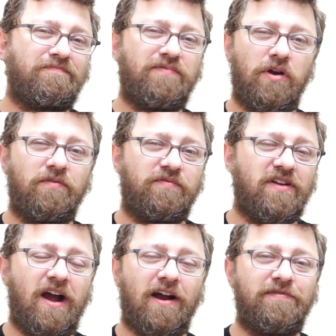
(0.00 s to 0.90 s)

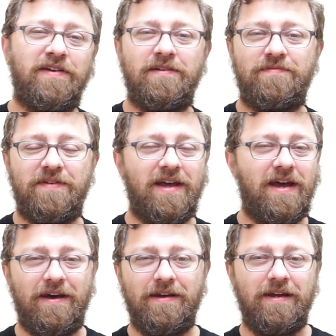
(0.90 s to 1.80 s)
photography
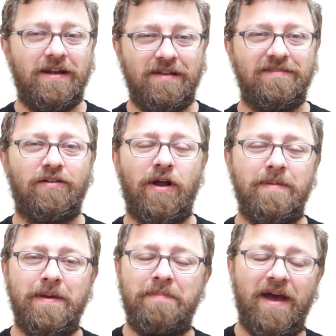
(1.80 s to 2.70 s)
via an Instagram
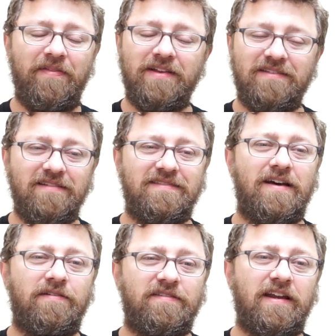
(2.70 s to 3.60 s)
embed, that does
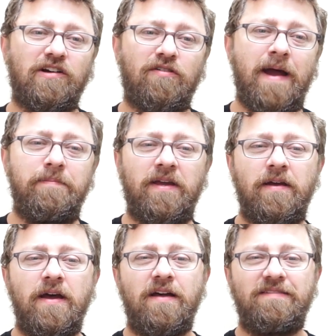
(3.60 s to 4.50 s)
sound kind of
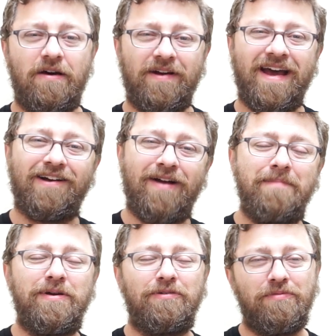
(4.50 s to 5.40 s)

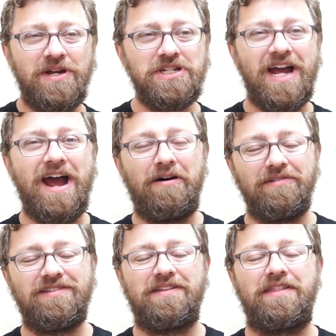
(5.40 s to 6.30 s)
crappy. Reach
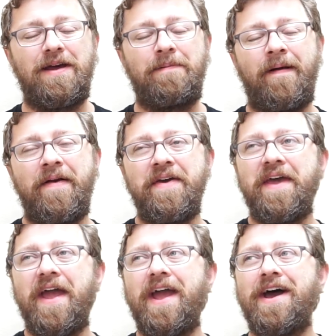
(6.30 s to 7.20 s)
out to them
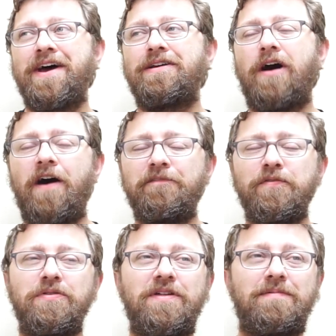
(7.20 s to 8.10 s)
and
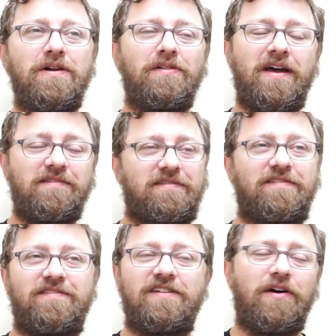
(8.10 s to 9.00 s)
offer them a
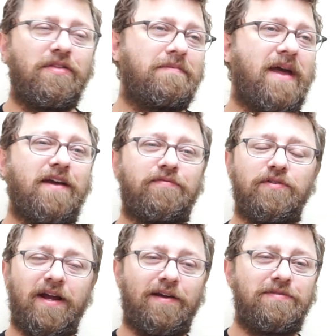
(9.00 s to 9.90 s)
license. Tell them, hey, for
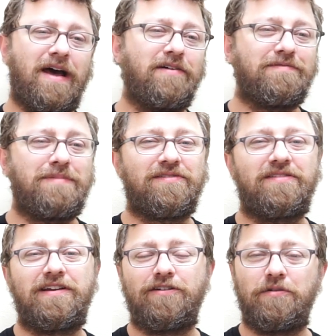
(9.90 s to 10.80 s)
like $1,000
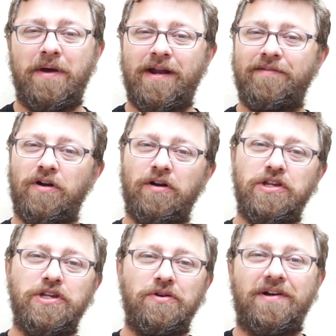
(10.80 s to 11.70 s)
a year or whatever,
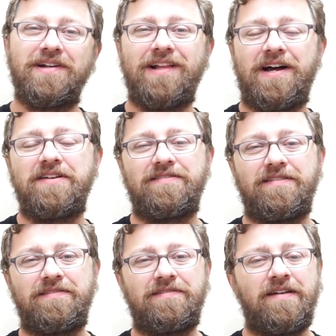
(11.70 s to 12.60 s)
you can
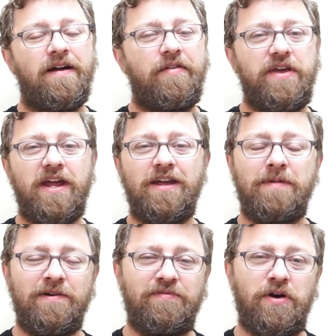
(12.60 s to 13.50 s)
license any of
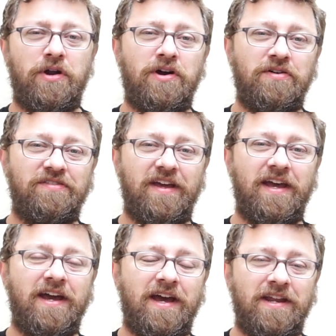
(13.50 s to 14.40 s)
my photos
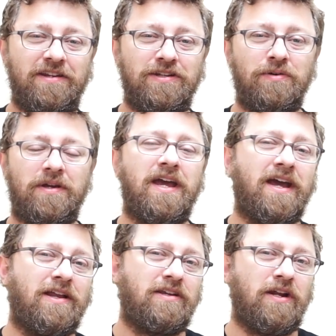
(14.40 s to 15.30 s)
and you
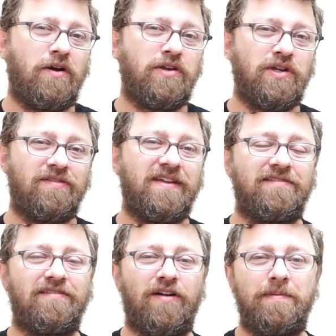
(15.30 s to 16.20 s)
can, use the
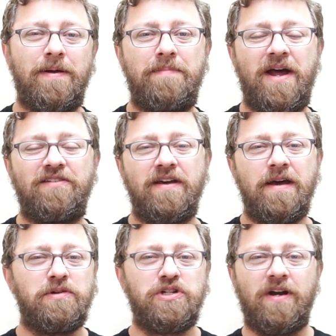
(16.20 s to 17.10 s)
Instagram embeds,
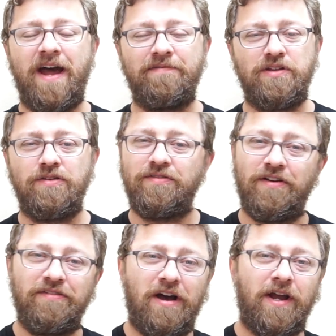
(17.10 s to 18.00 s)
but you don't have to use
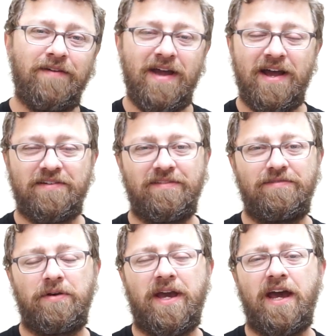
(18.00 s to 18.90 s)
those. I'll give you access
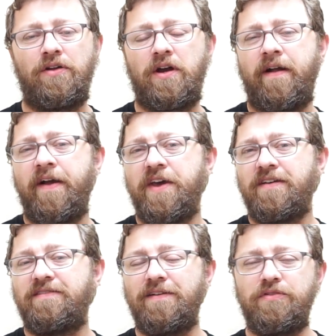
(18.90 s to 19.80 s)
to a catalog.
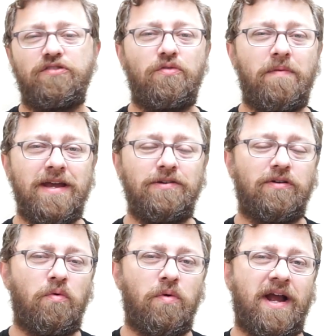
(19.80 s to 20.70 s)
See if there's a way you
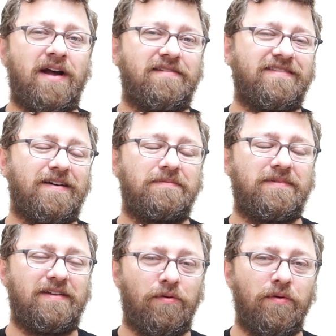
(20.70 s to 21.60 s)
can work out some
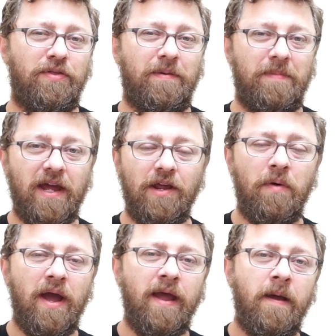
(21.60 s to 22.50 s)
deal with them
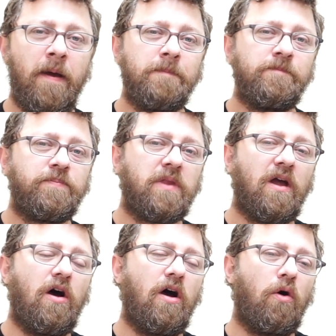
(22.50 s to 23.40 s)
anyway.
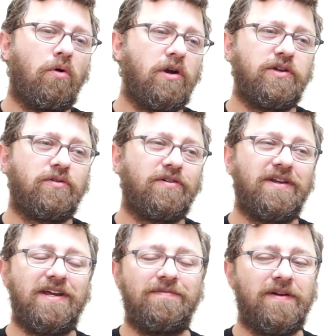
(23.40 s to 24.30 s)
Or you could
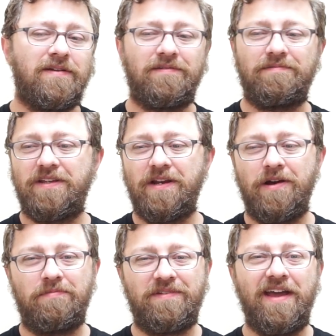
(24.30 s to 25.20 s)
even,
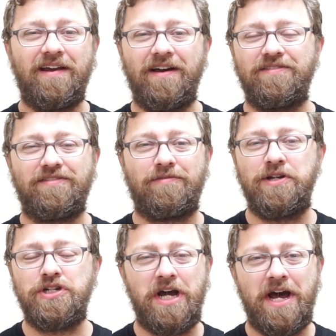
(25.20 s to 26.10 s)
take a
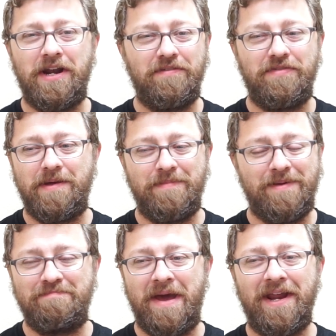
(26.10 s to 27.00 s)
screenshot of them
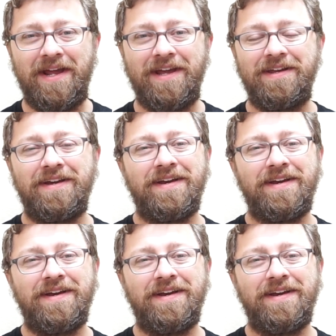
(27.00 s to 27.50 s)
embedding it